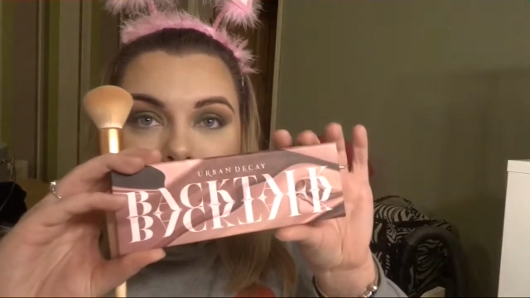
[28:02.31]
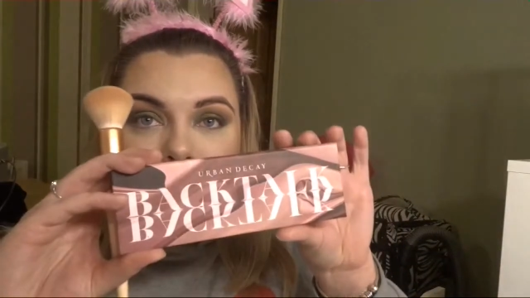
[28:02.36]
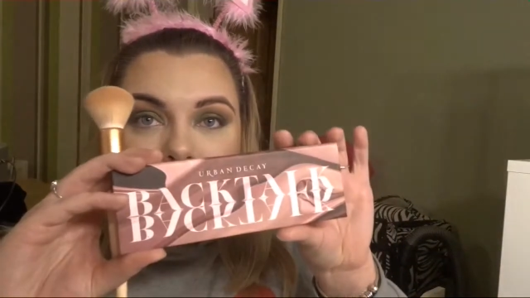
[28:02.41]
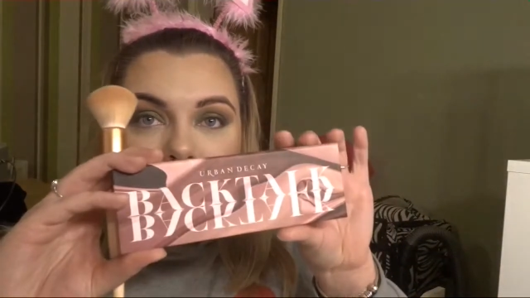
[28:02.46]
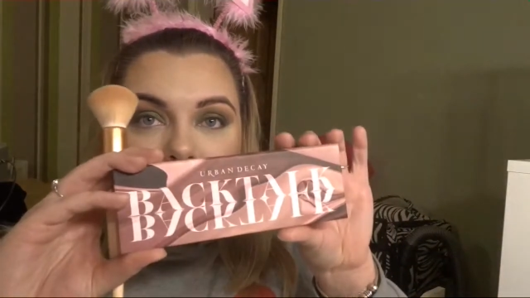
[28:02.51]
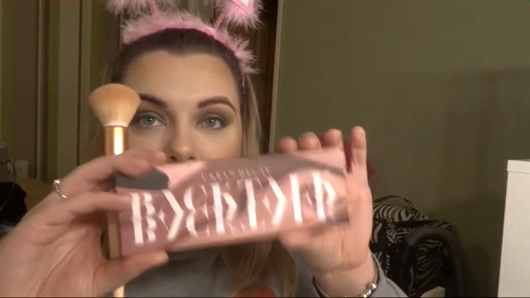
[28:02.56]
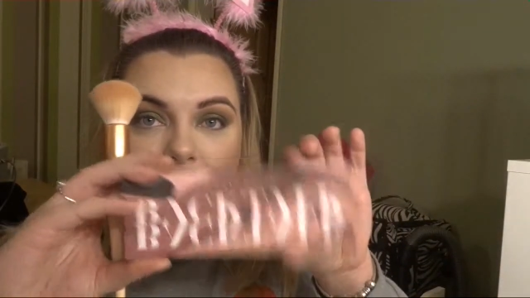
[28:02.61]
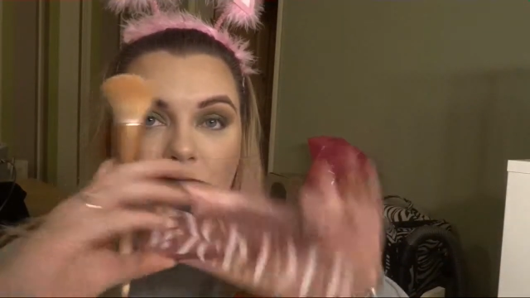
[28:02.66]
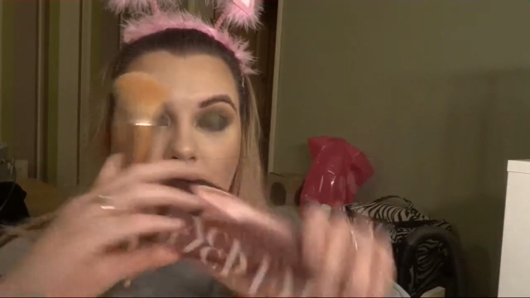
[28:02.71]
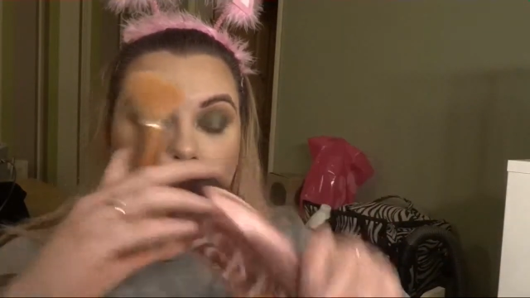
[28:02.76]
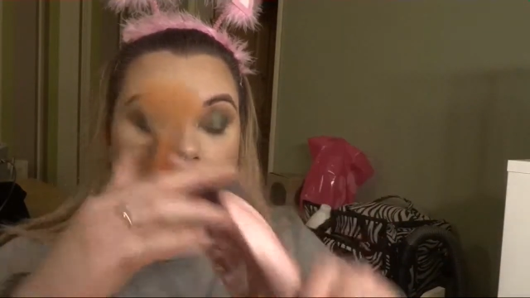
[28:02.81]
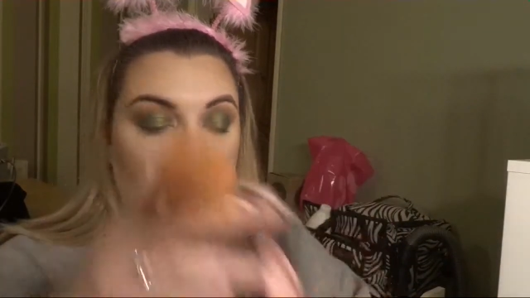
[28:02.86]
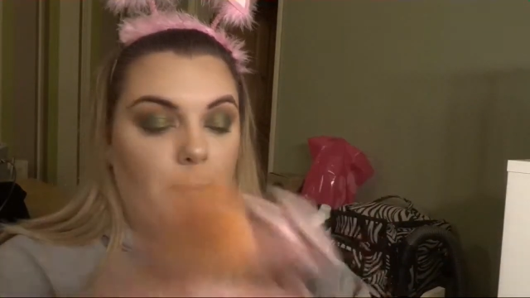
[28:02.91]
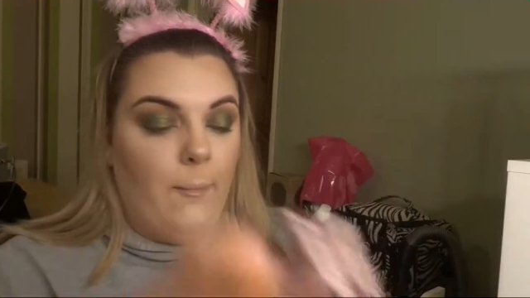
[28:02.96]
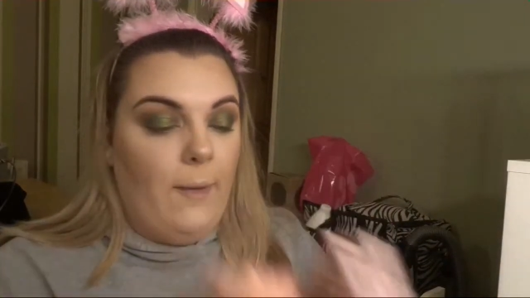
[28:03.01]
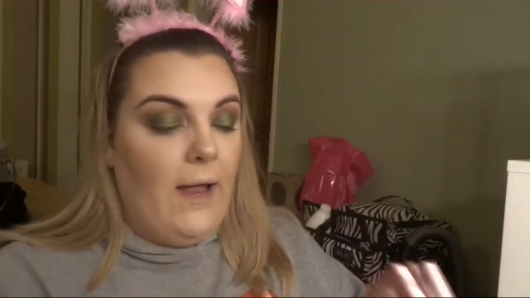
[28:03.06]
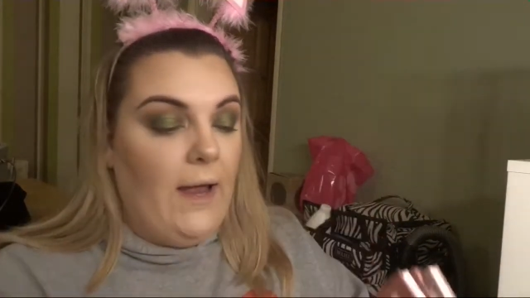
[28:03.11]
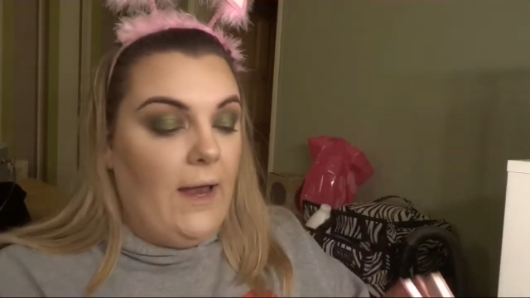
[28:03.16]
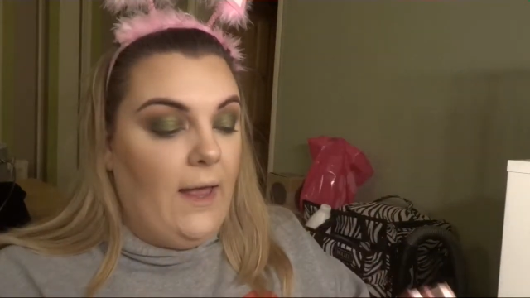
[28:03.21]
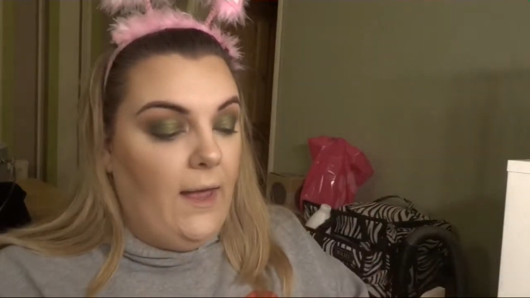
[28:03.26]
Back Talk
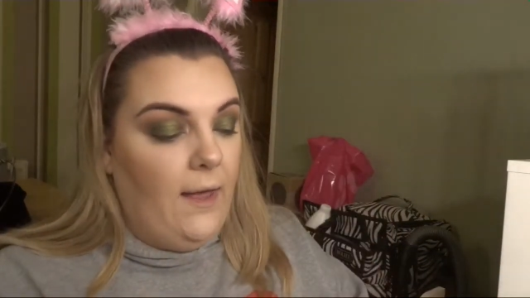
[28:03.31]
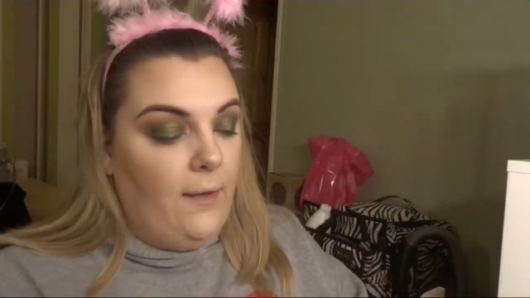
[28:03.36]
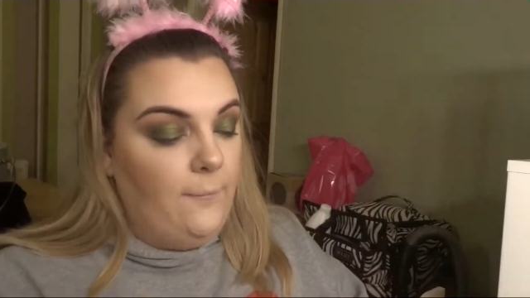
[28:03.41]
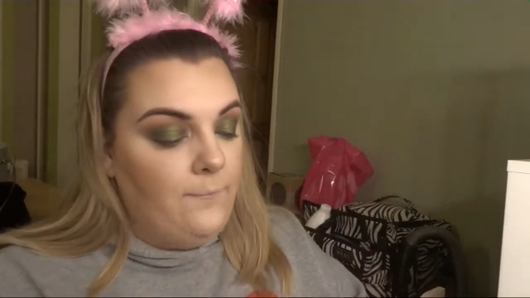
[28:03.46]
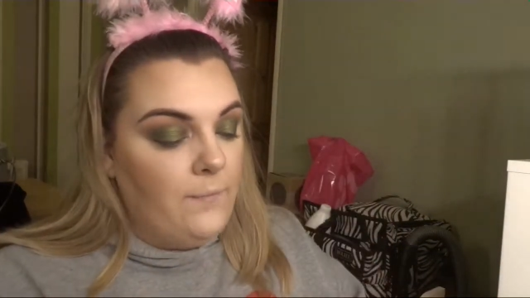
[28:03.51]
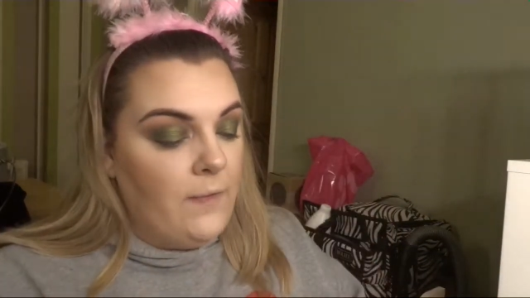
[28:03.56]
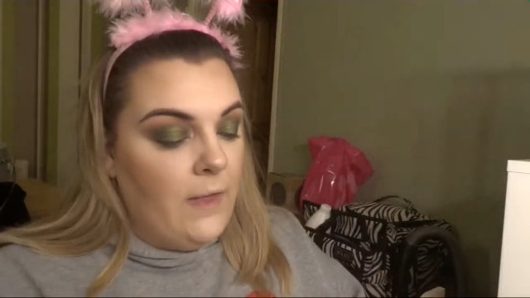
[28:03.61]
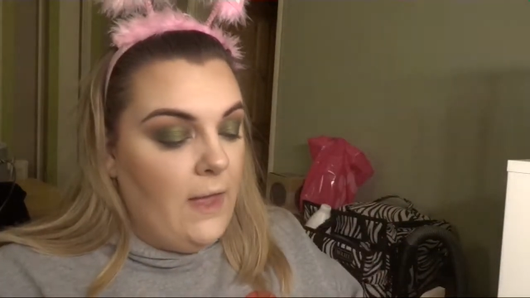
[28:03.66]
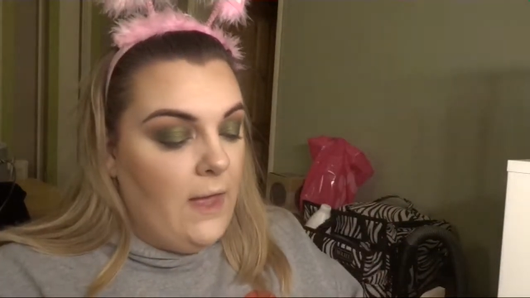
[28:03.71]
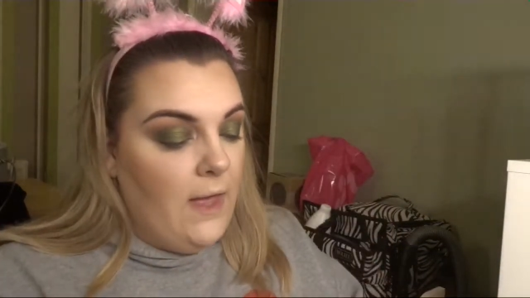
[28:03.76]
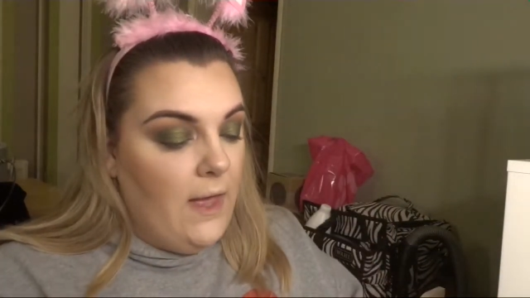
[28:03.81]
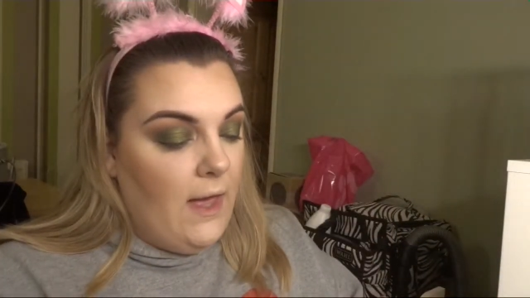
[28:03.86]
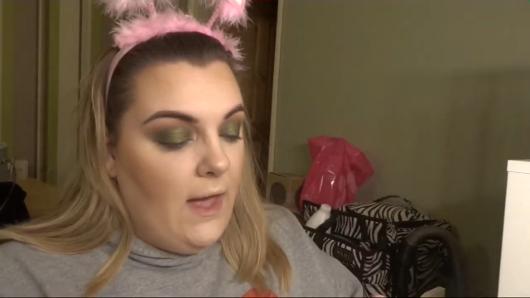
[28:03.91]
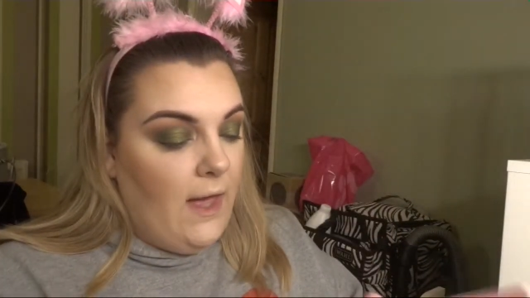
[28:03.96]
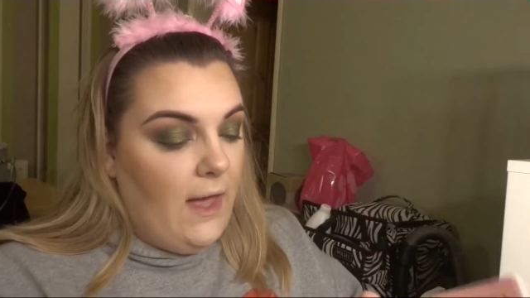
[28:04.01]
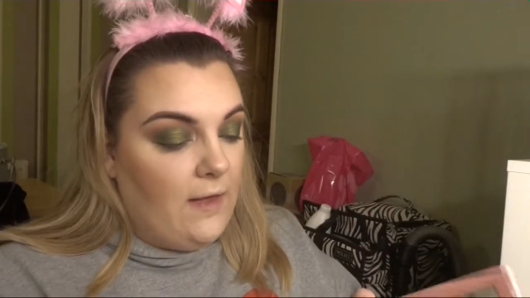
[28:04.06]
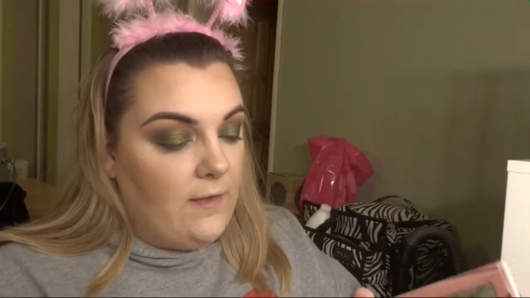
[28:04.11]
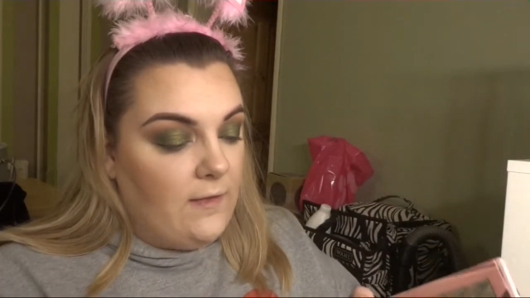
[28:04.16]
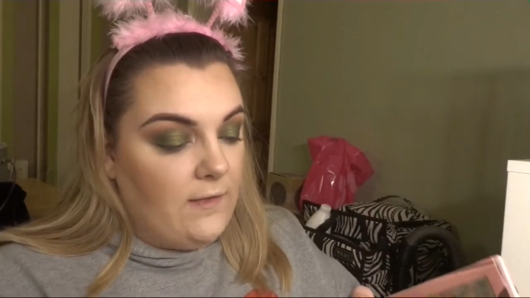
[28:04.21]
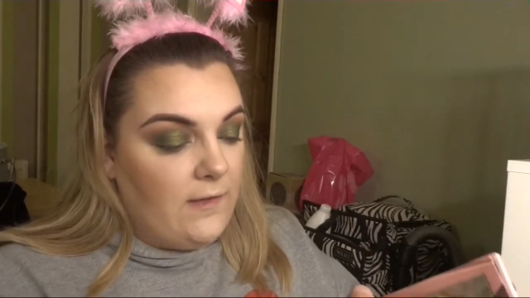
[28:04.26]
palette and